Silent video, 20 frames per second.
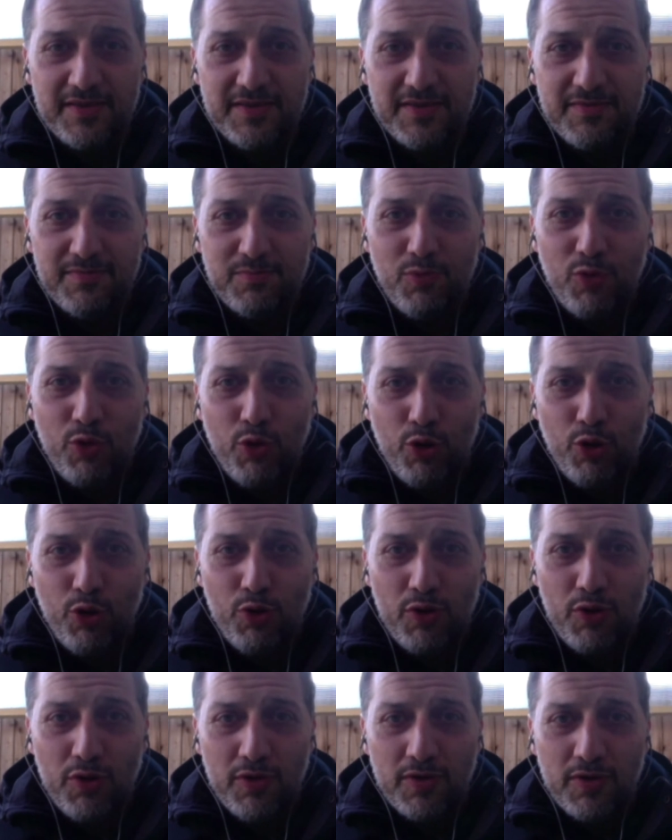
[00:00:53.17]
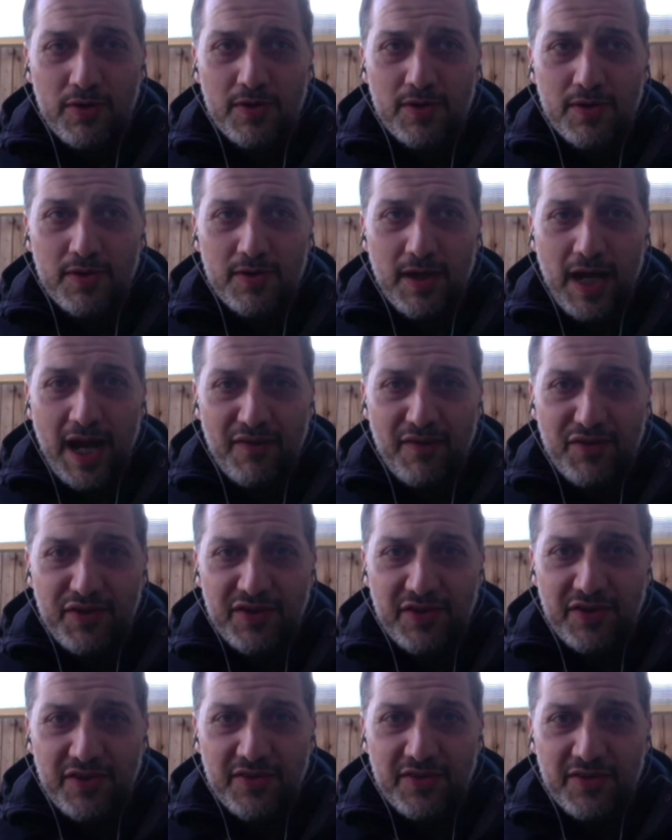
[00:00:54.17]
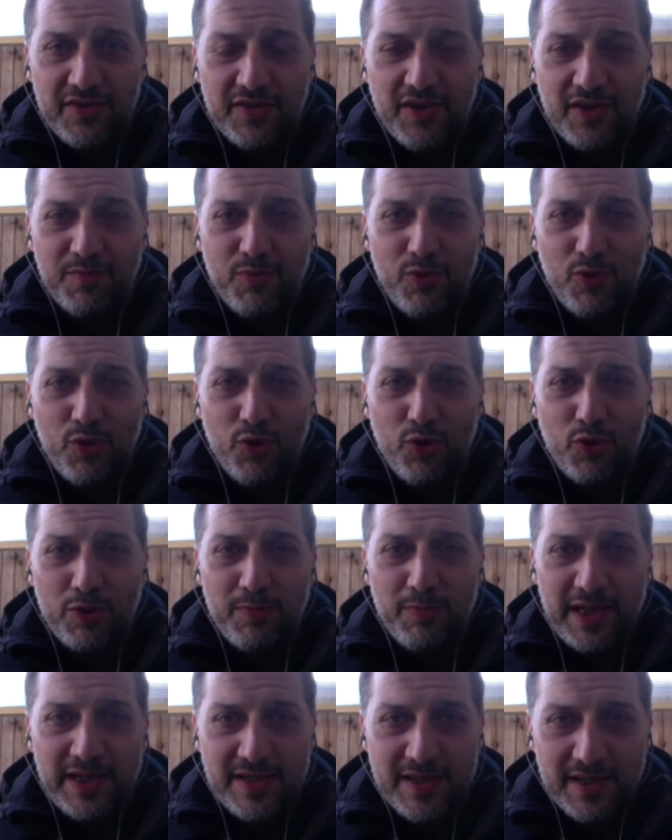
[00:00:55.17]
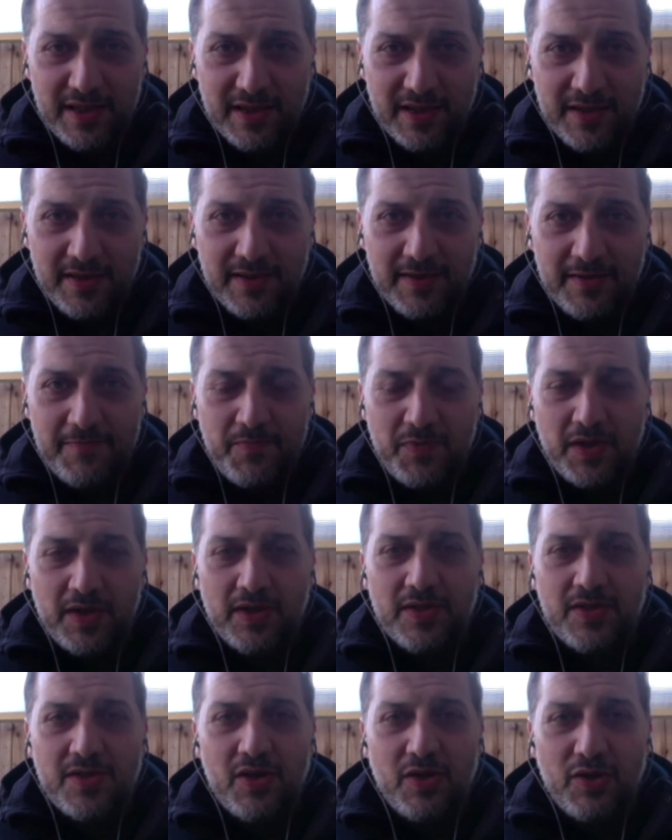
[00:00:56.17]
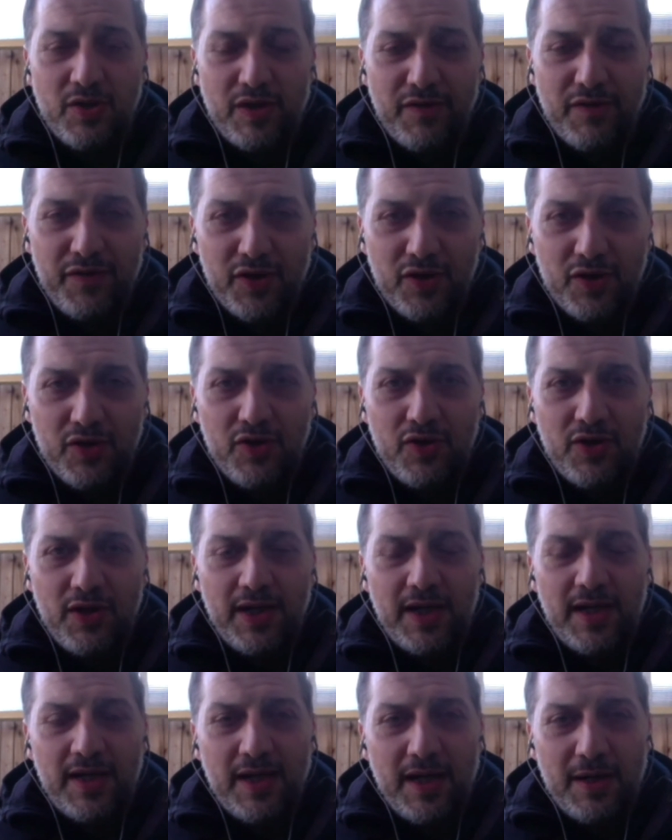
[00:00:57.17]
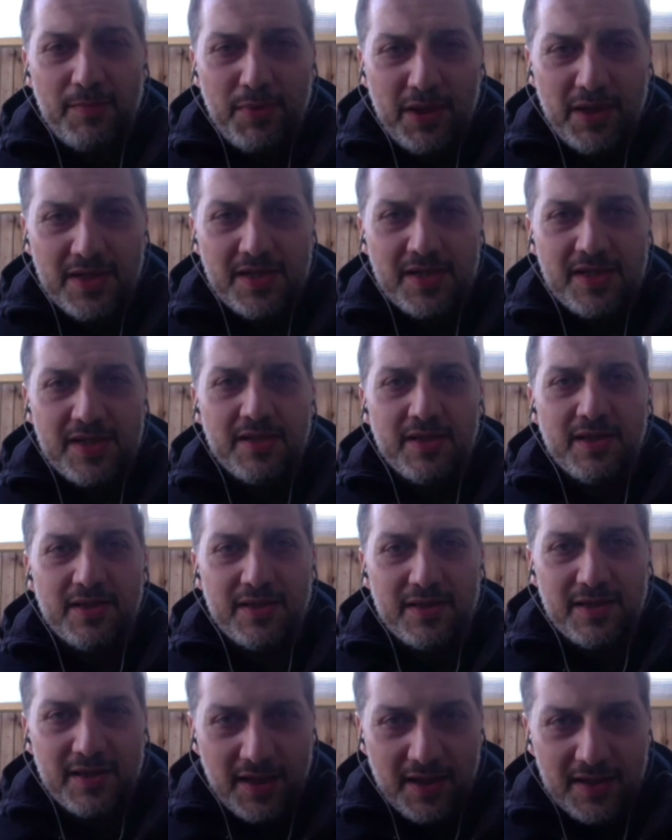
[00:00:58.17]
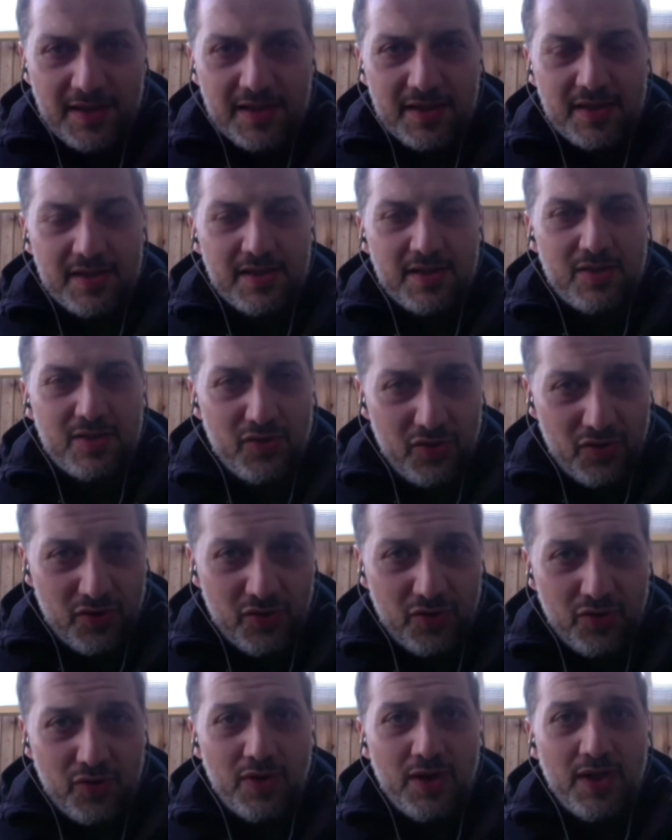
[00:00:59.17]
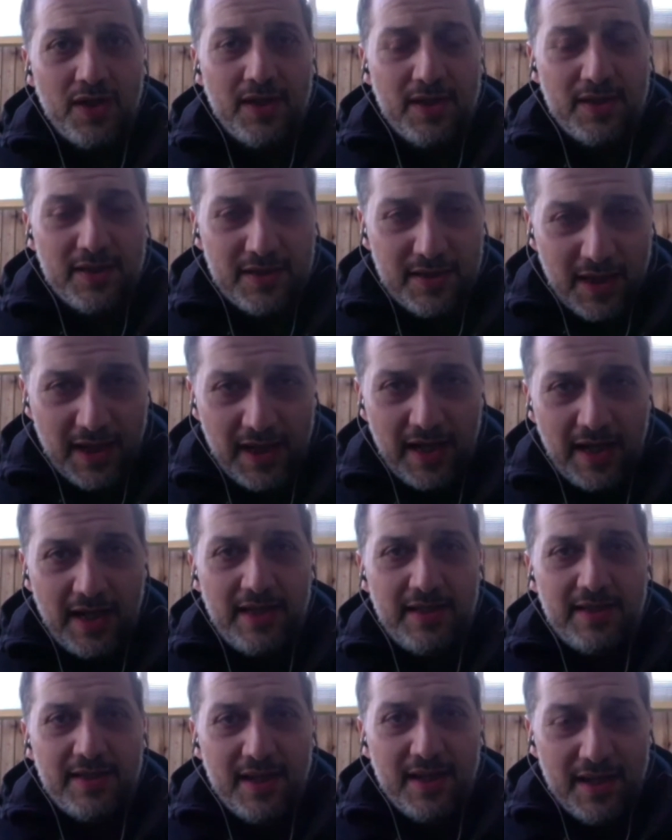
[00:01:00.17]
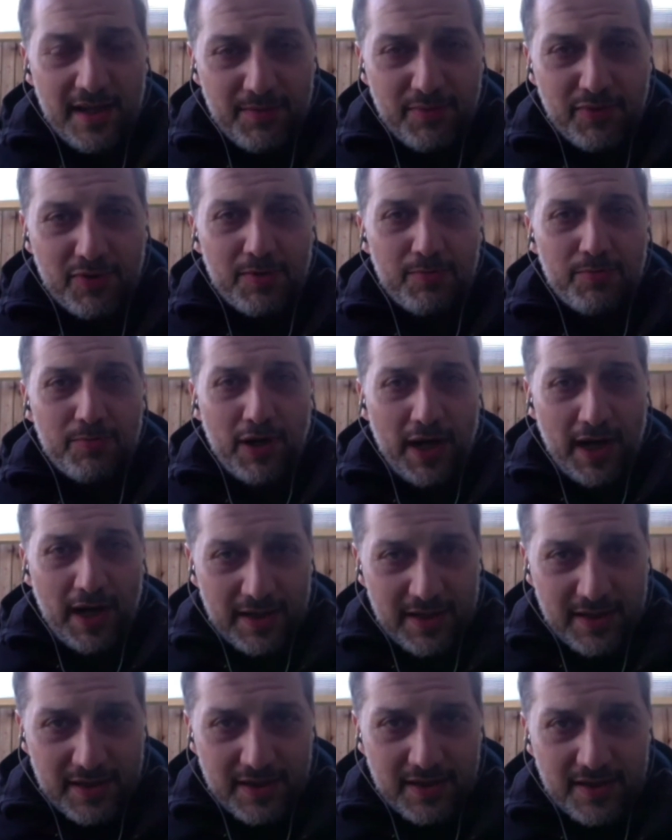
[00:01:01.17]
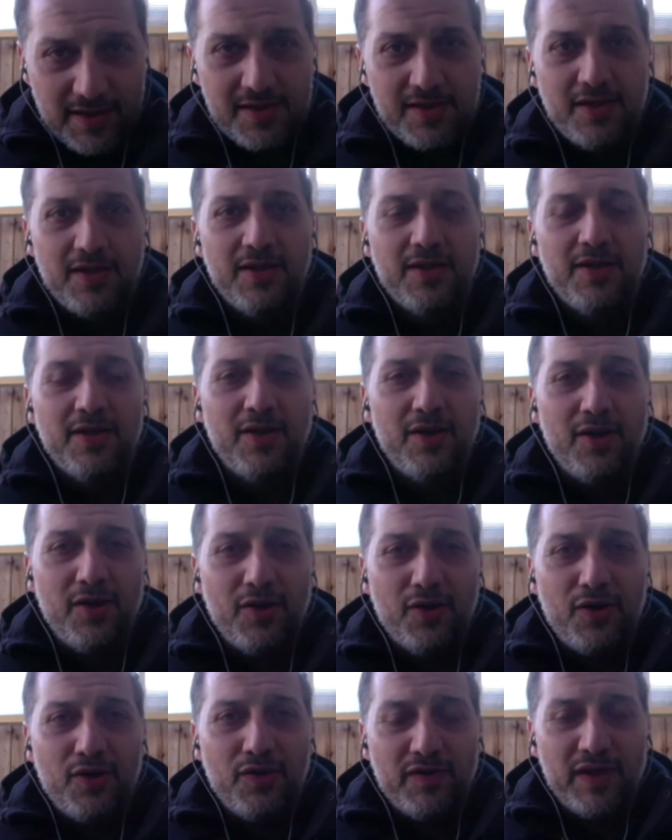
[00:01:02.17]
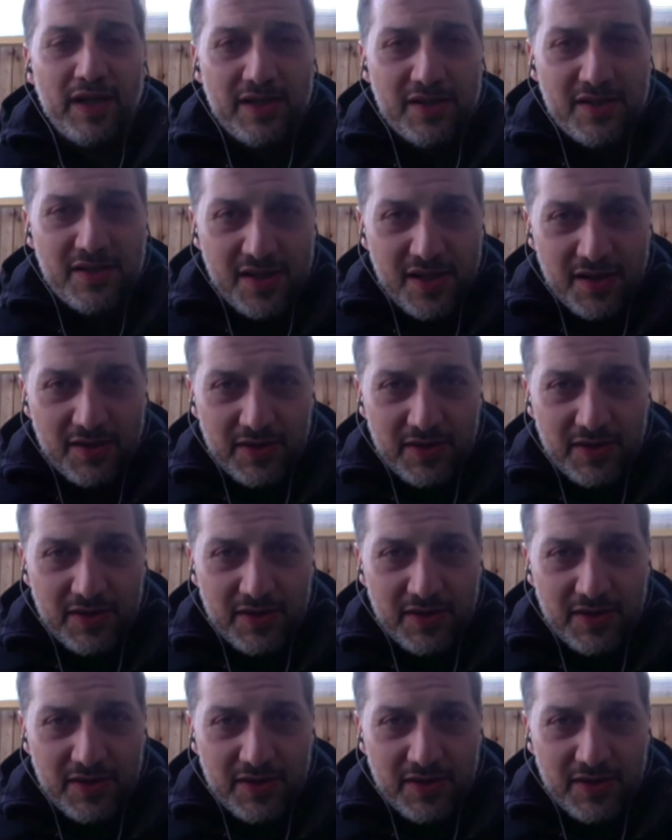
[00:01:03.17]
more evident and more augmented. So if you're a person that does do daily deliberate practice of internal